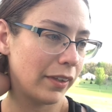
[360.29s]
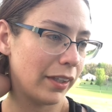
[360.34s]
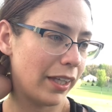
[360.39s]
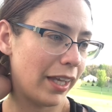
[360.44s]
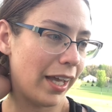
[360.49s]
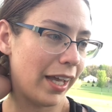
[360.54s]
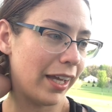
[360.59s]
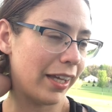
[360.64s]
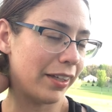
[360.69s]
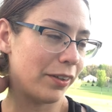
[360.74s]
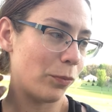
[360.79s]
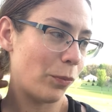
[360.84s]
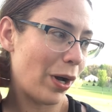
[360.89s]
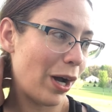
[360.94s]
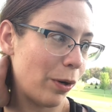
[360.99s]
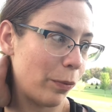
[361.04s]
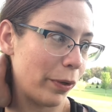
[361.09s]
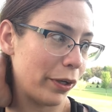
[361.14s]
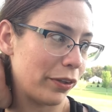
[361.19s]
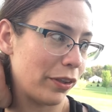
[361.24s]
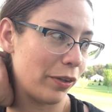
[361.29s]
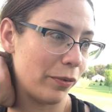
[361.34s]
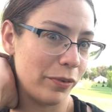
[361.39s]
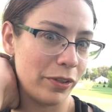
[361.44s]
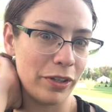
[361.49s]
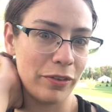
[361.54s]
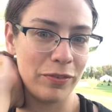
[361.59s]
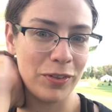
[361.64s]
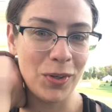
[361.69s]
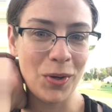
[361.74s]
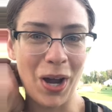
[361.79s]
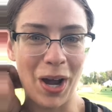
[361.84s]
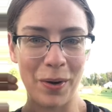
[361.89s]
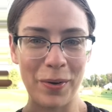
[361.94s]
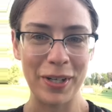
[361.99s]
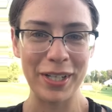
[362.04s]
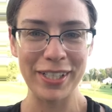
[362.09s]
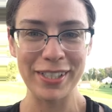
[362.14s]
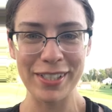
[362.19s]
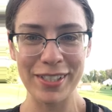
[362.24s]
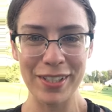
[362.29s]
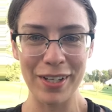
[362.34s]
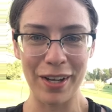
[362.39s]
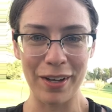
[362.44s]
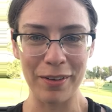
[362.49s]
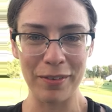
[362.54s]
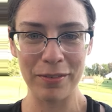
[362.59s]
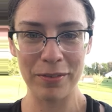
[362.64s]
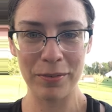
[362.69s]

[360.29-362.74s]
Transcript: and well worth it with a few hours of